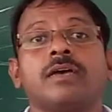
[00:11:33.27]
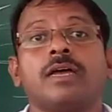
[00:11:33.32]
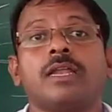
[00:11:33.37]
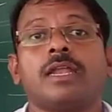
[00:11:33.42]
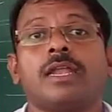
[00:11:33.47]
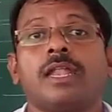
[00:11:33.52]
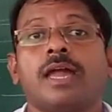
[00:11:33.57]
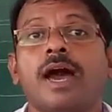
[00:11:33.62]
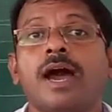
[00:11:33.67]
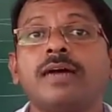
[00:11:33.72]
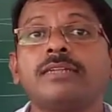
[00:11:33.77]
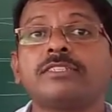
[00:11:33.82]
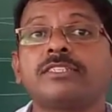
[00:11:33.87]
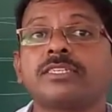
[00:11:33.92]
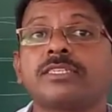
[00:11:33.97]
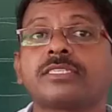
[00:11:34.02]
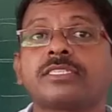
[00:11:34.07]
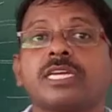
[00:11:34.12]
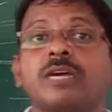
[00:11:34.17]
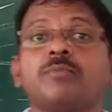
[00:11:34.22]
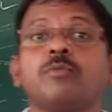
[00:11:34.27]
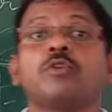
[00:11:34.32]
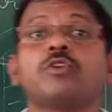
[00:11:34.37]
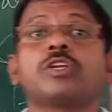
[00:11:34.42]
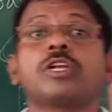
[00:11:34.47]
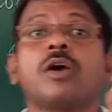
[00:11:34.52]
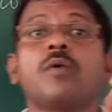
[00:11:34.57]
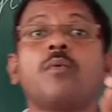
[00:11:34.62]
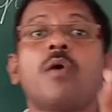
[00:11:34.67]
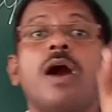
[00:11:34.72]
largest amount
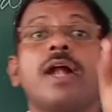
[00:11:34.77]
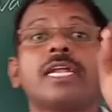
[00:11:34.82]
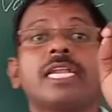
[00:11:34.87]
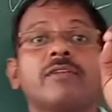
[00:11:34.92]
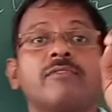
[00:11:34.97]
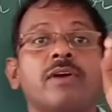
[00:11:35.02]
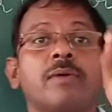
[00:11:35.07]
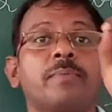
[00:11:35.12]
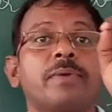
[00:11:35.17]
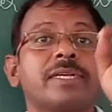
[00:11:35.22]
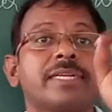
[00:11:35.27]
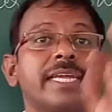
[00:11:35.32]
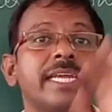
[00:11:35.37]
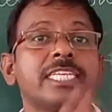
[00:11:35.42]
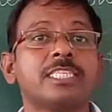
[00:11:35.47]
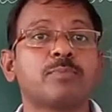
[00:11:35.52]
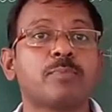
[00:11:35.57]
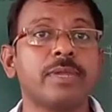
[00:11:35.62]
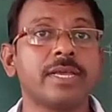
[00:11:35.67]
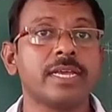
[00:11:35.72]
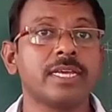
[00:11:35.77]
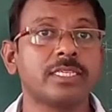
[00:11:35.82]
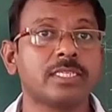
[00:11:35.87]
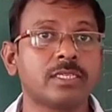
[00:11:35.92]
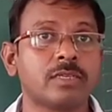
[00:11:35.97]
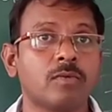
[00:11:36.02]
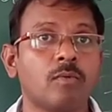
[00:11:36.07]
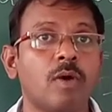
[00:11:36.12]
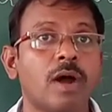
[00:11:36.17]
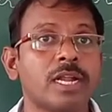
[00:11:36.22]
of water vapor takes
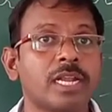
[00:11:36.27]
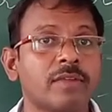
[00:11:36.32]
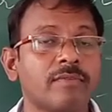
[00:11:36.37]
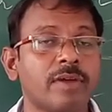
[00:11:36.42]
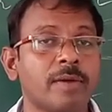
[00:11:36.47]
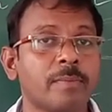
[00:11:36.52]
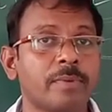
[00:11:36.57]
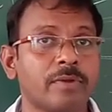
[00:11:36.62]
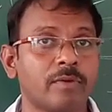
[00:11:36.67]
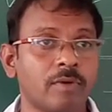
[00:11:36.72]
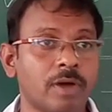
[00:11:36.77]
place? Water vapor,